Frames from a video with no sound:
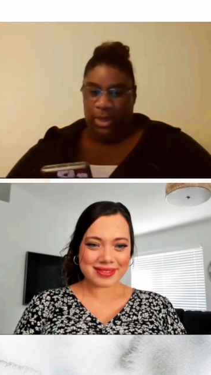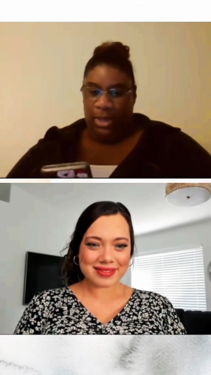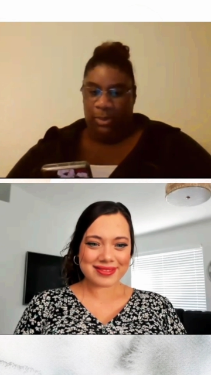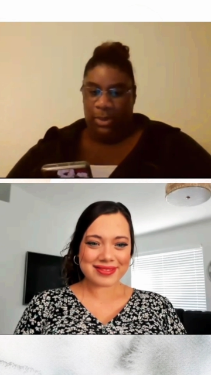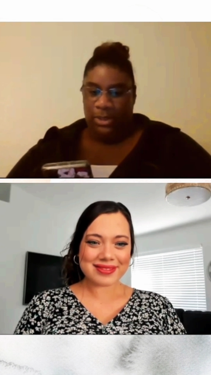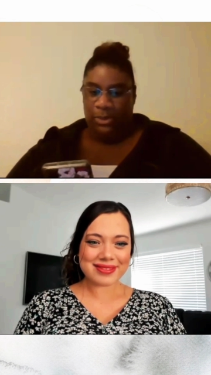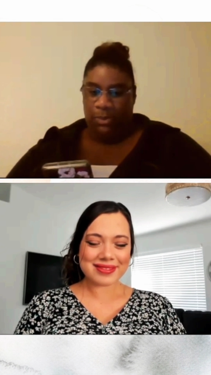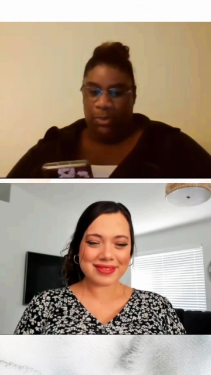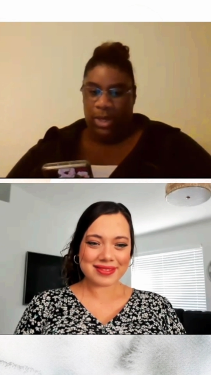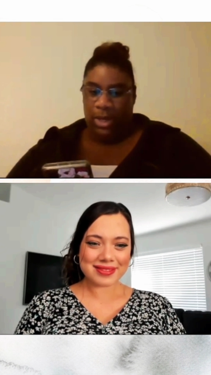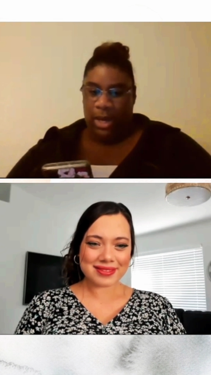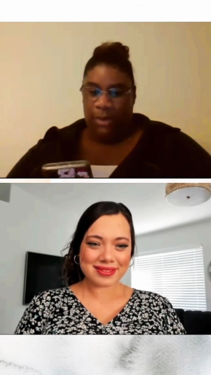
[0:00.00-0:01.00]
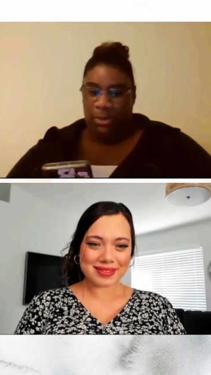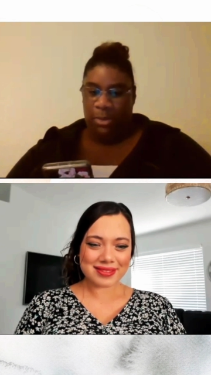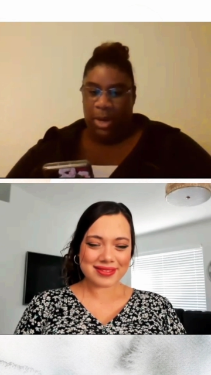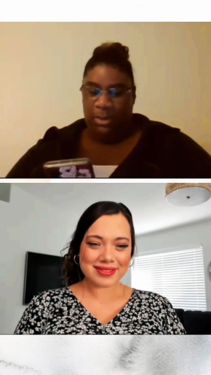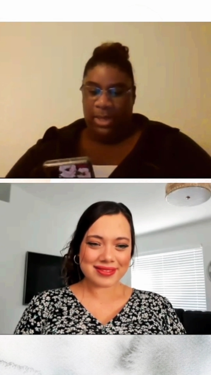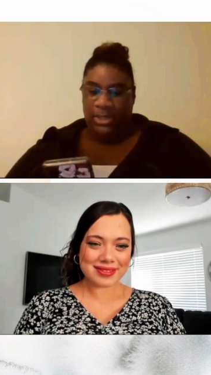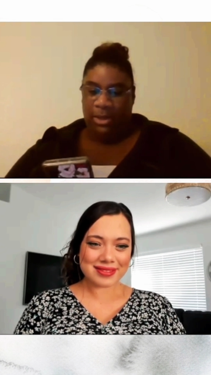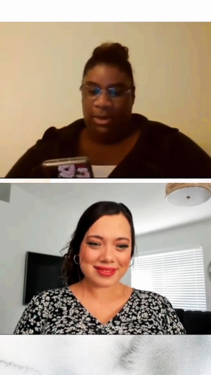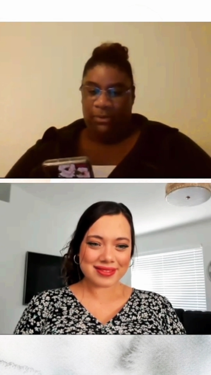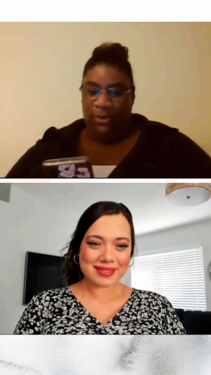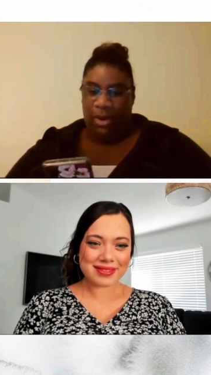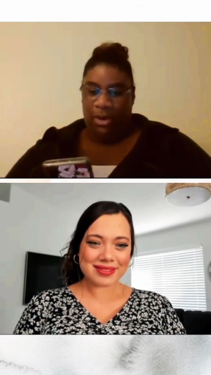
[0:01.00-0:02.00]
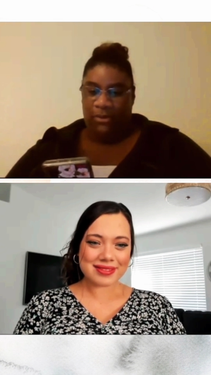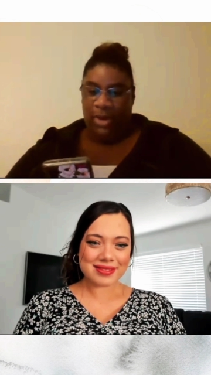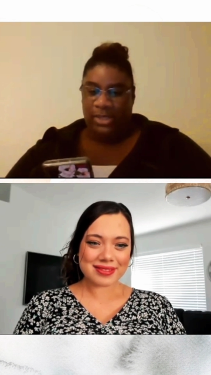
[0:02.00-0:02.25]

Speaker 1: It was what I reminded myself of as